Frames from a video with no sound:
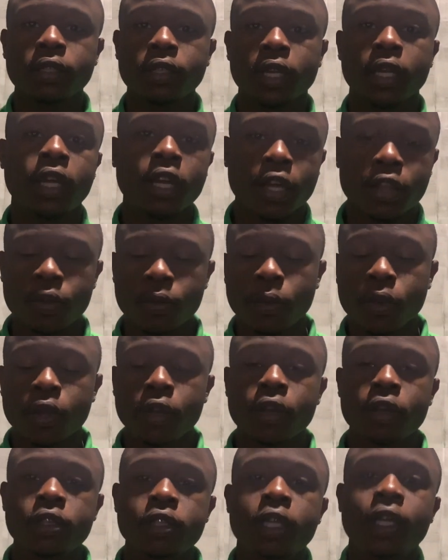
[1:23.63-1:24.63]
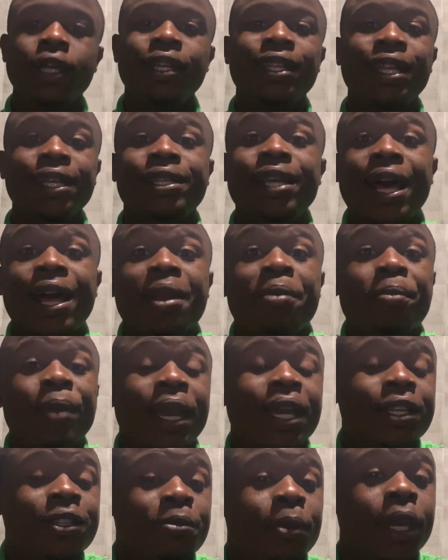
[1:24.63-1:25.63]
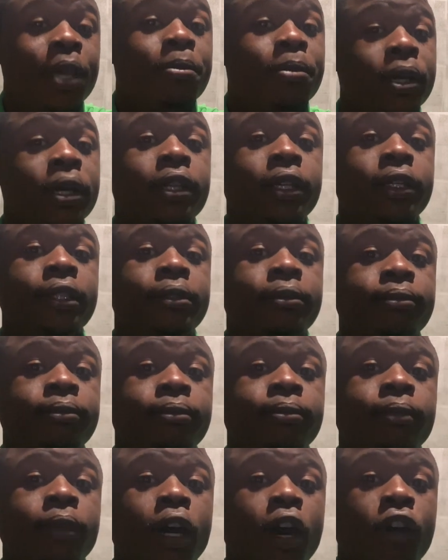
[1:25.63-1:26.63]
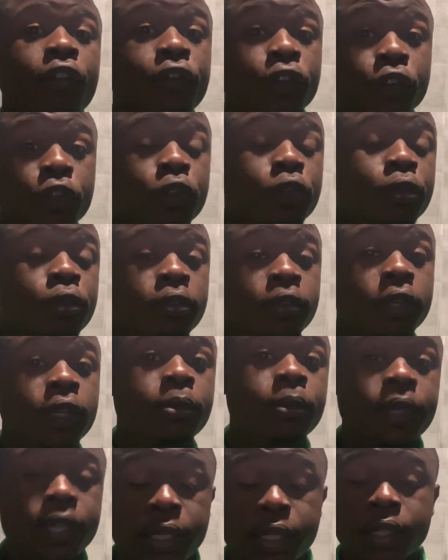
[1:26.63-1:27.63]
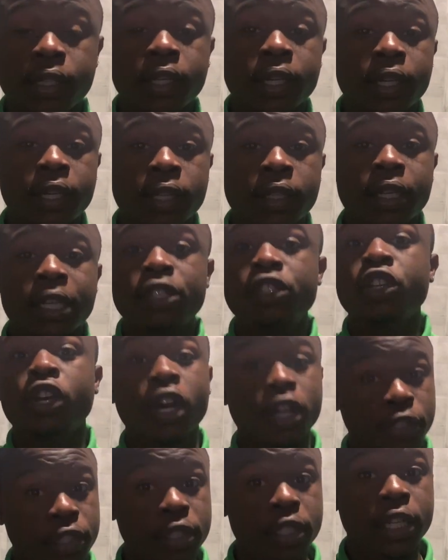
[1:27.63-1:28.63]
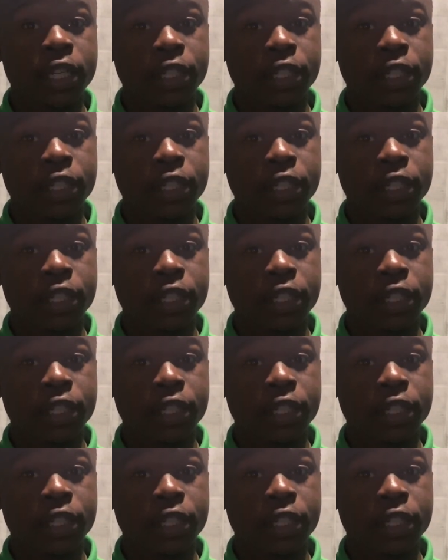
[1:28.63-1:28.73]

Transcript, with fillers: In other words, that's how the banks make money off of you and me that charges